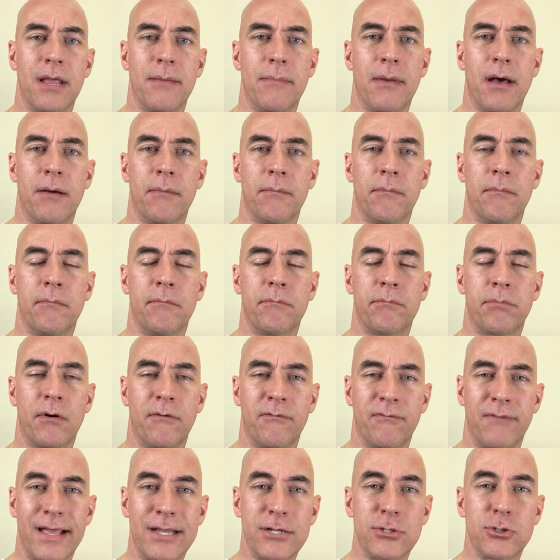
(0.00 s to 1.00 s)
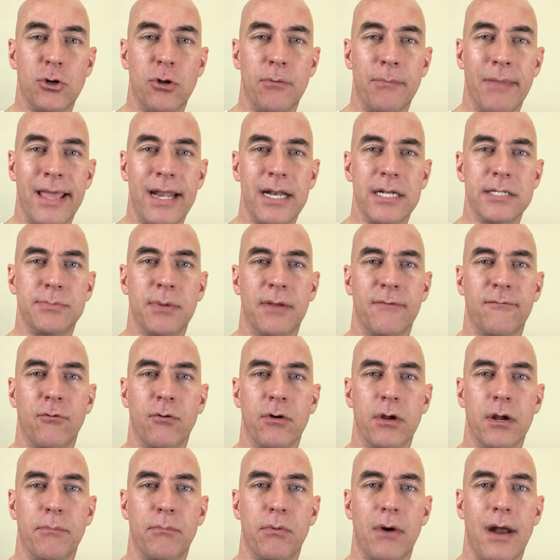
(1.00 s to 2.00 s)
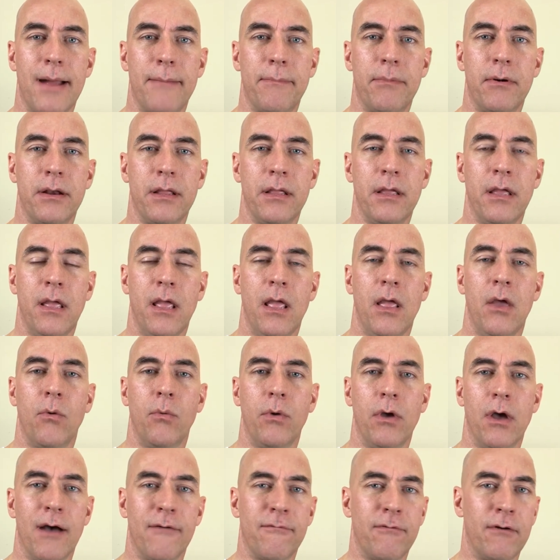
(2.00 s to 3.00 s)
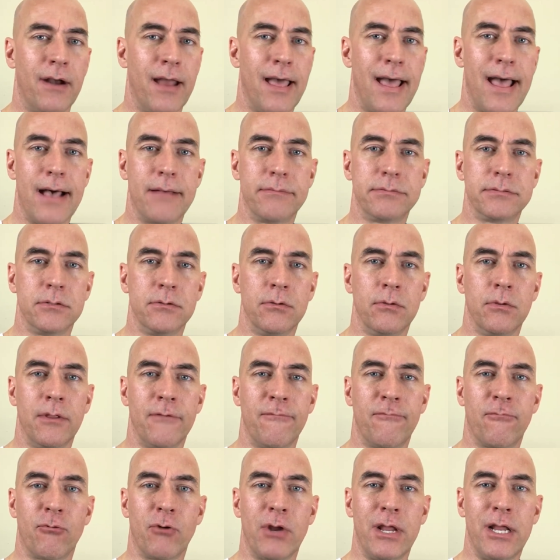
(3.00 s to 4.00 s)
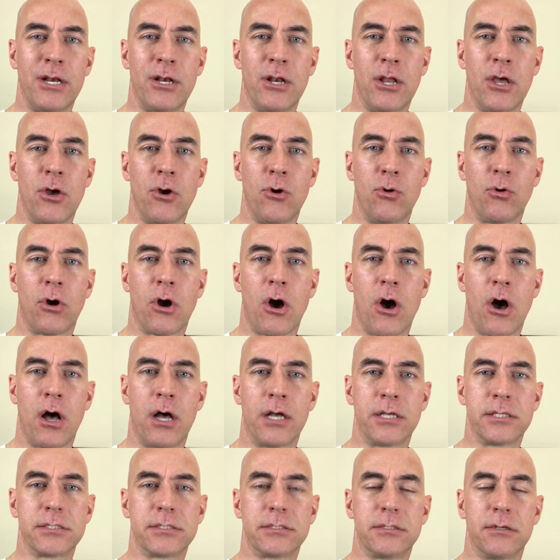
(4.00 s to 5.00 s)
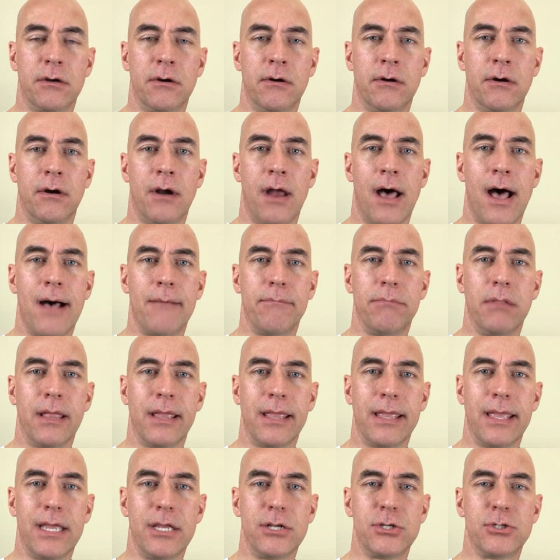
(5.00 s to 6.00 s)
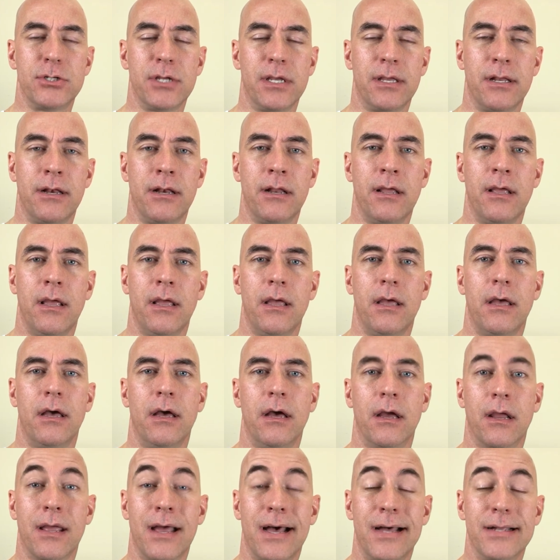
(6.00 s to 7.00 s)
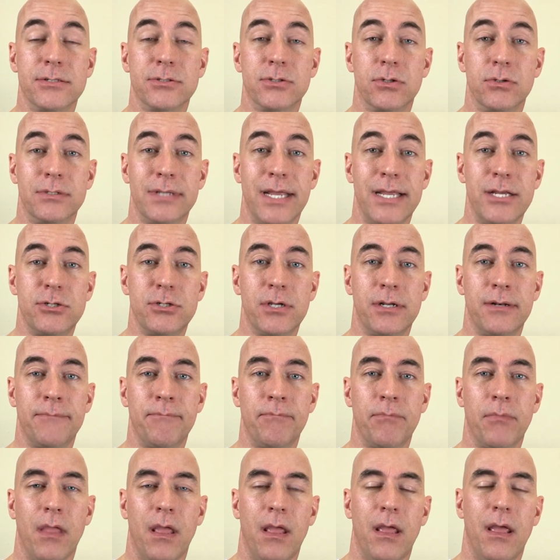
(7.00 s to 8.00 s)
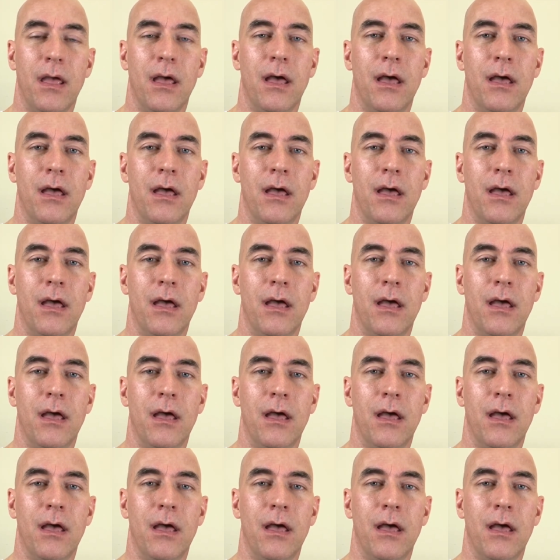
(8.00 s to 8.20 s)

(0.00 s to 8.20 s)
somebody about professional management for your property, we offer an absolutely free, no cost or obligation consultation.